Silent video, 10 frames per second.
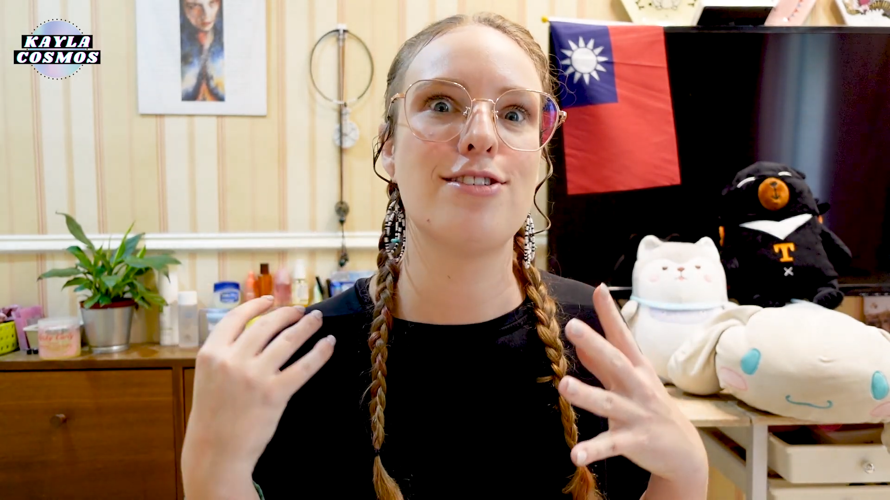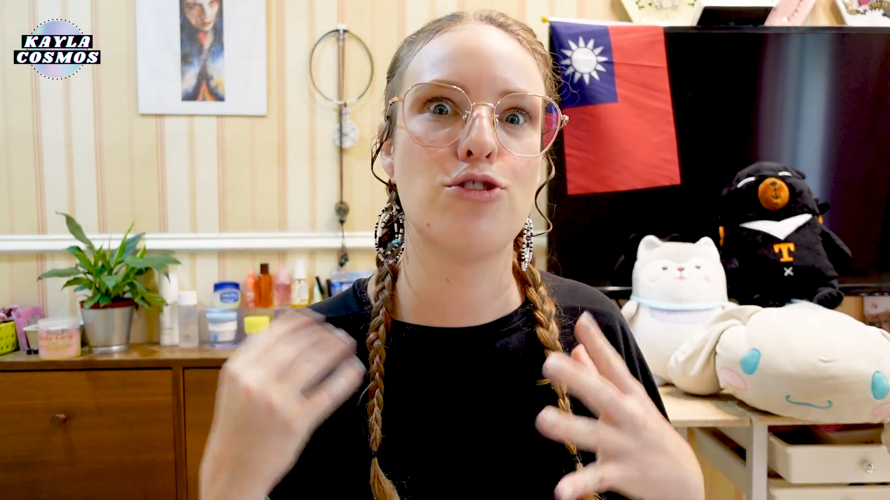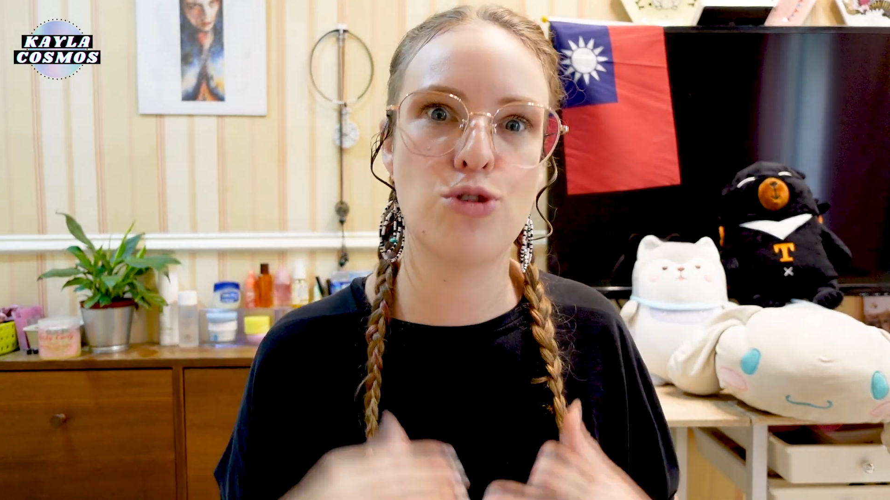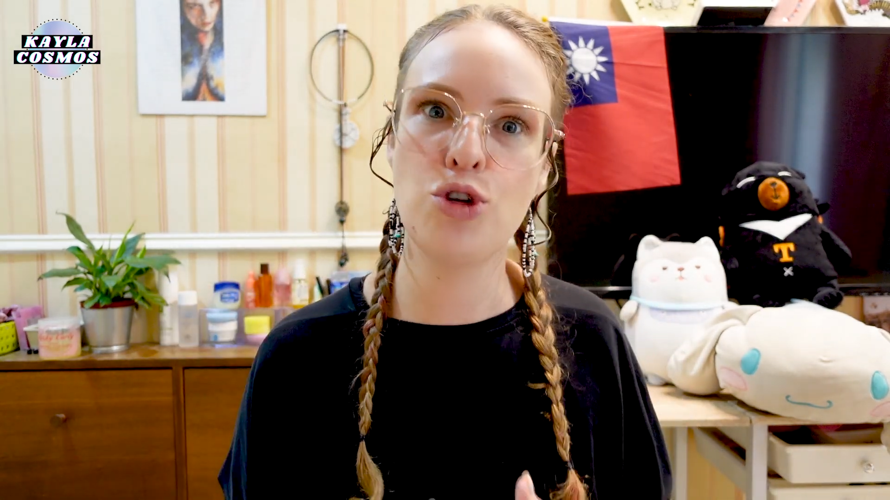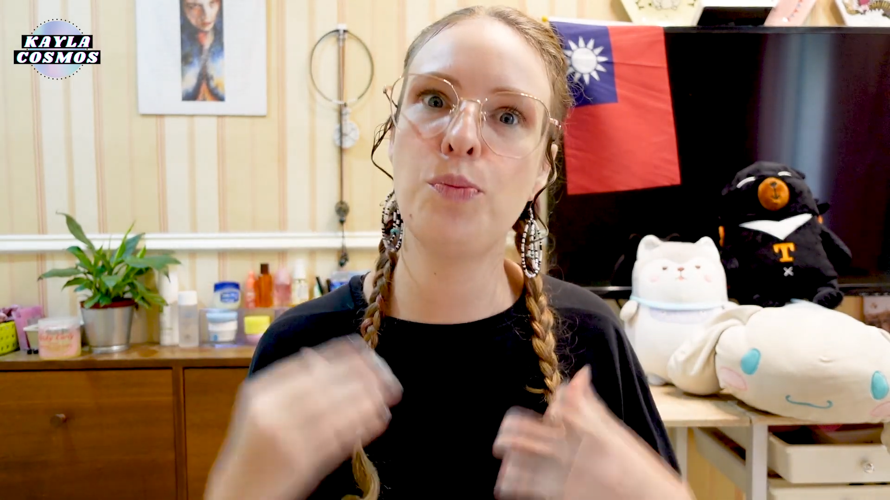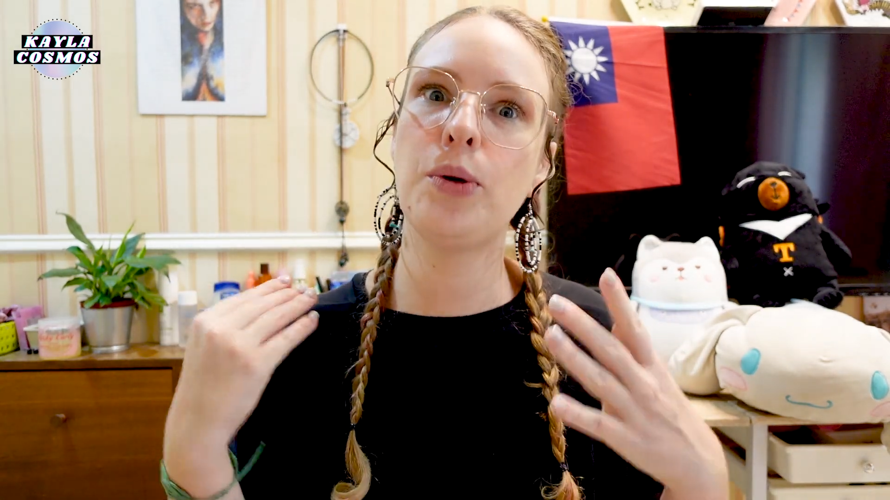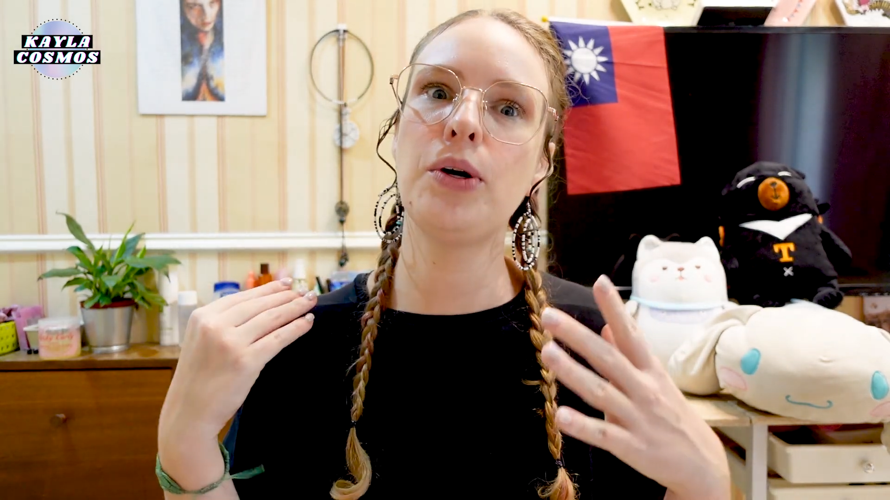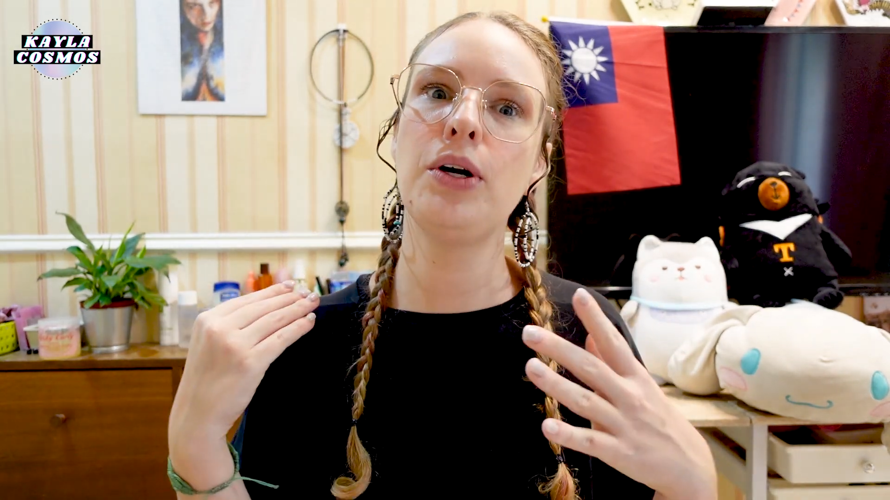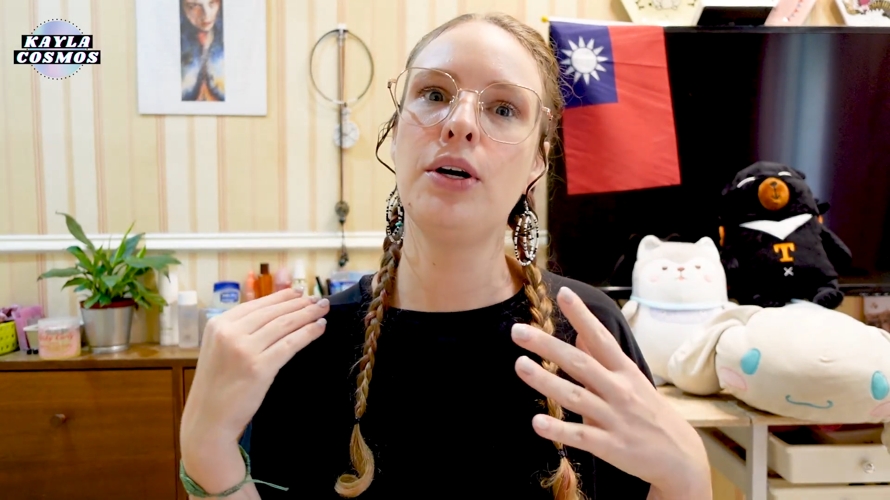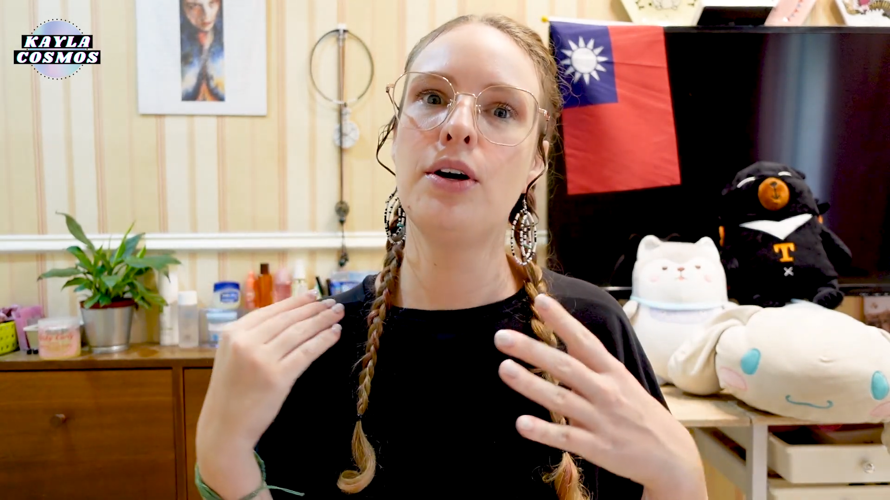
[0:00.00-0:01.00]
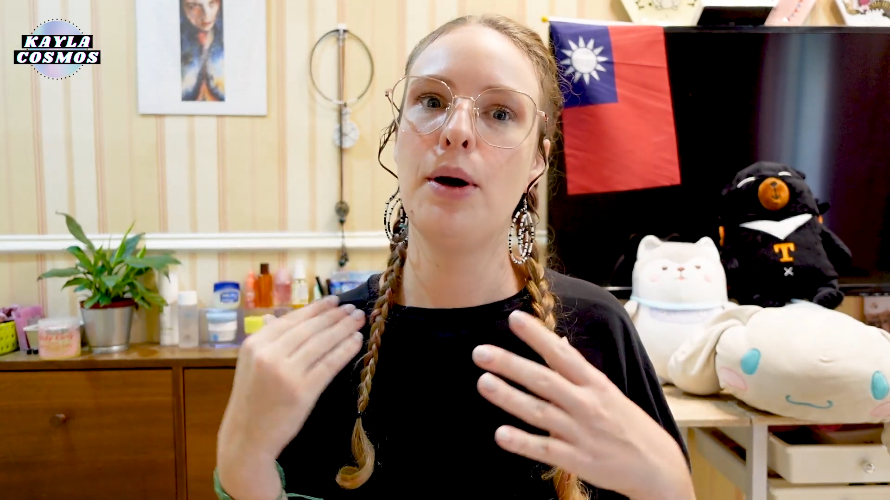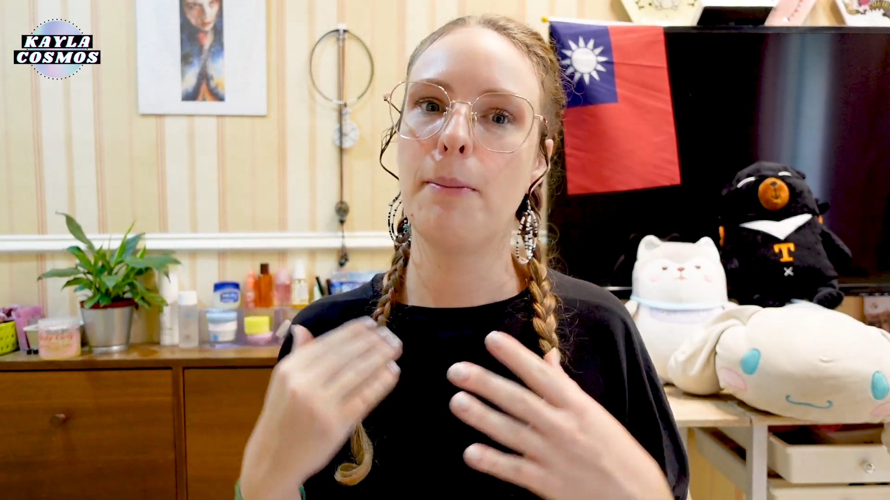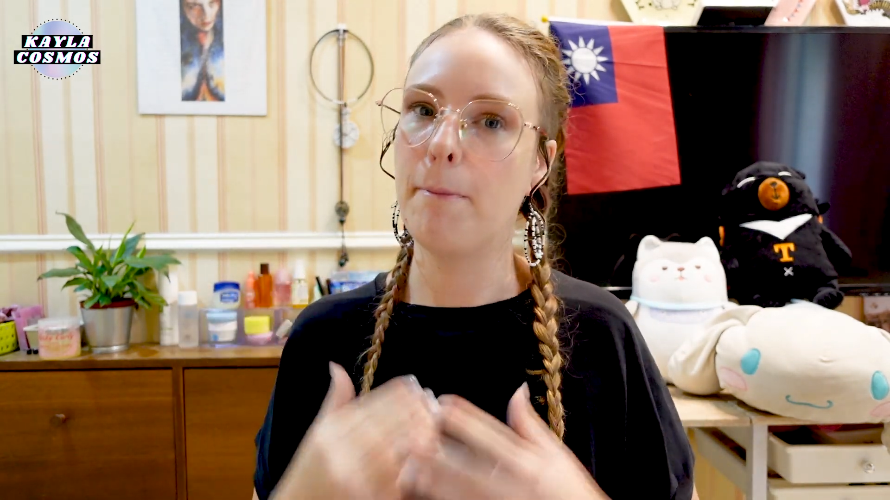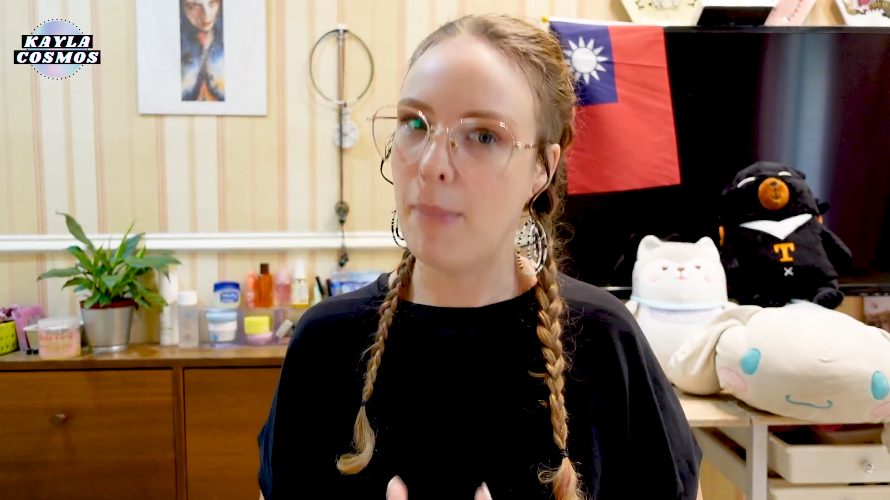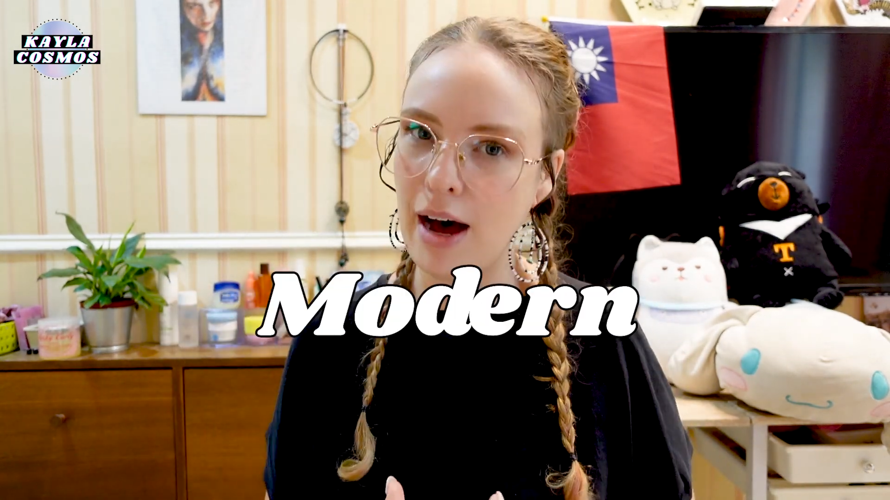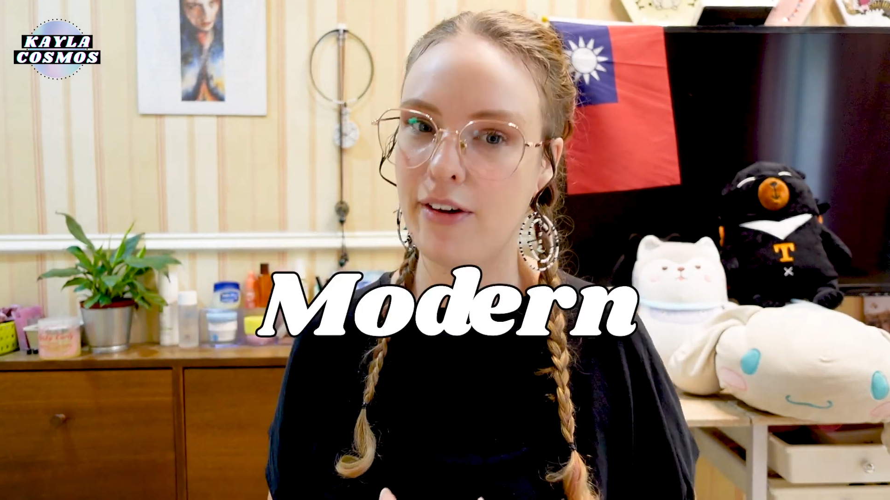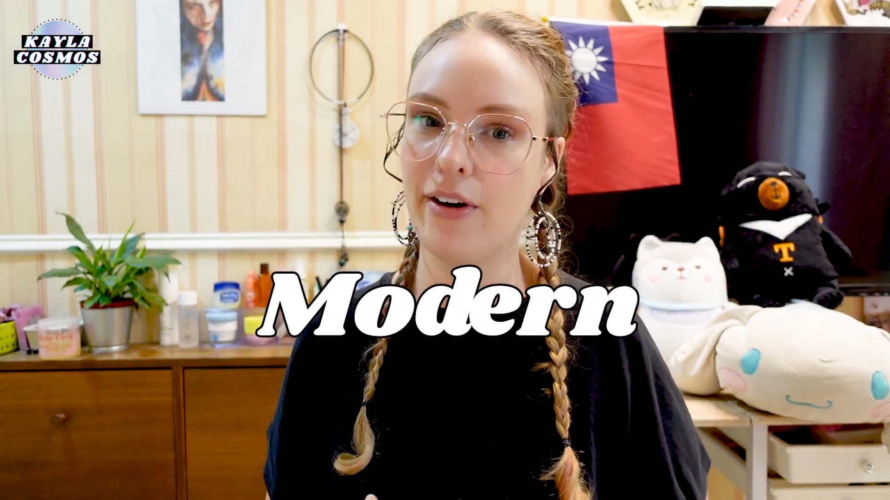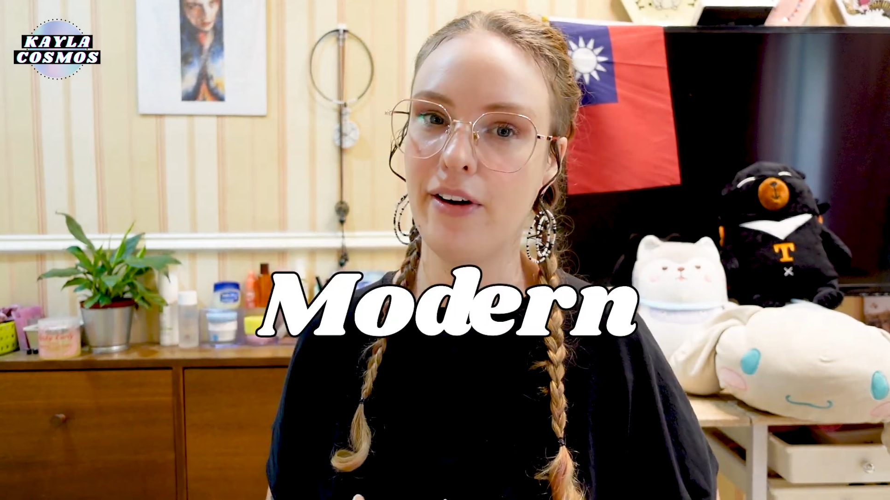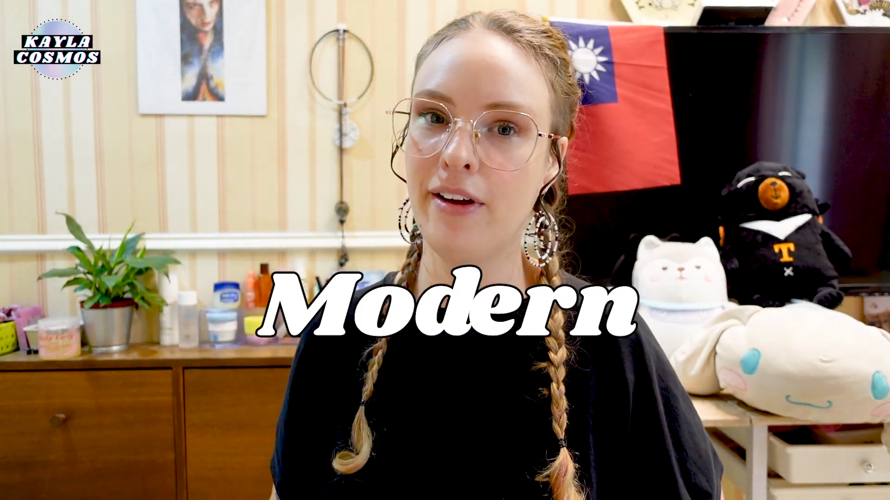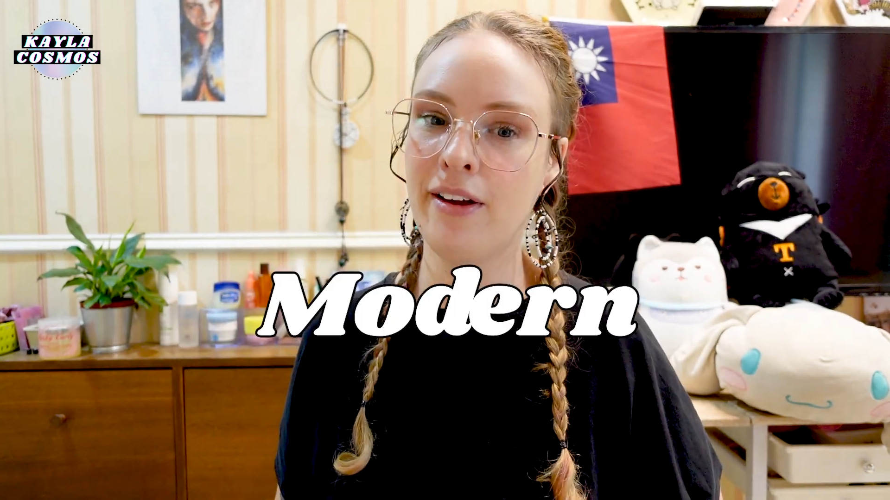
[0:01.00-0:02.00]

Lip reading: super modern.